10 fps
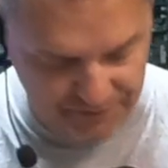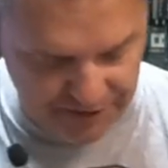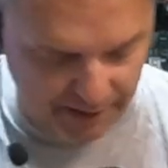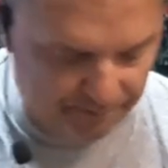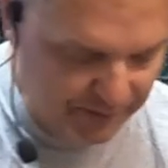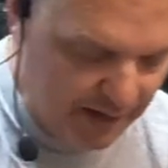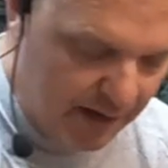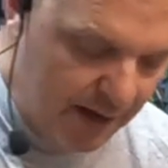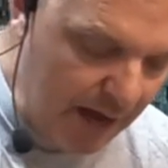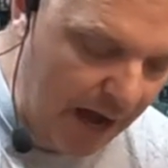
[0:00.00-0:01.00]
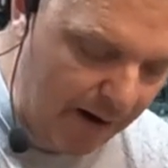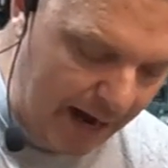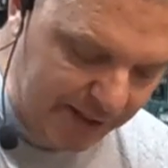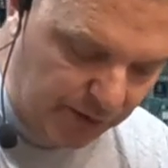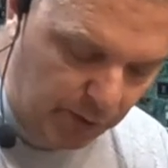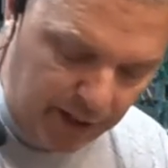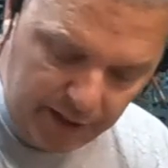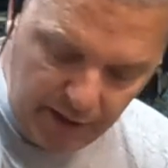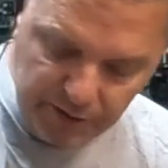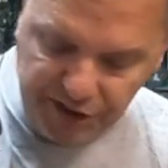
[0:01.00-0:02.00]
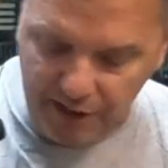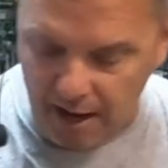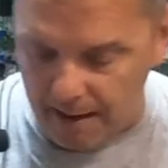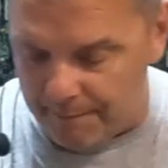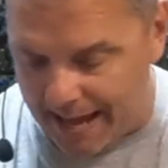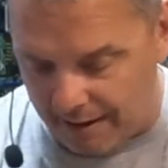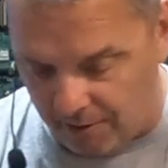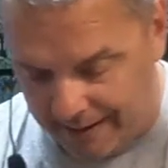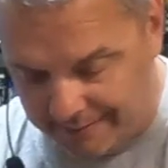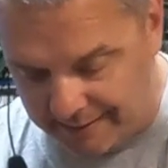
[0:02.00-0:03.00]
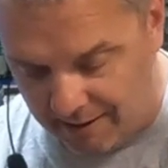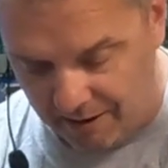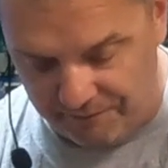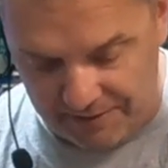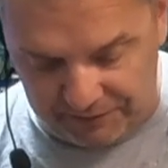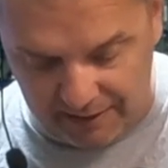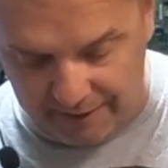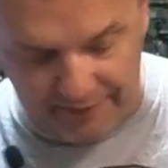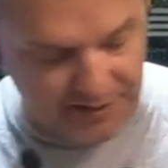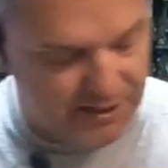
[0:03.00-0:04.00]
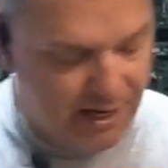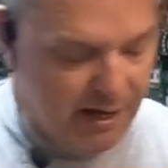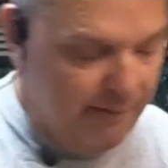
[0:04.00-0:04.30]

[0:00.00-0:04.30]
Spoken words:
So, all right, so we're going to use the combat gray TR50 on this.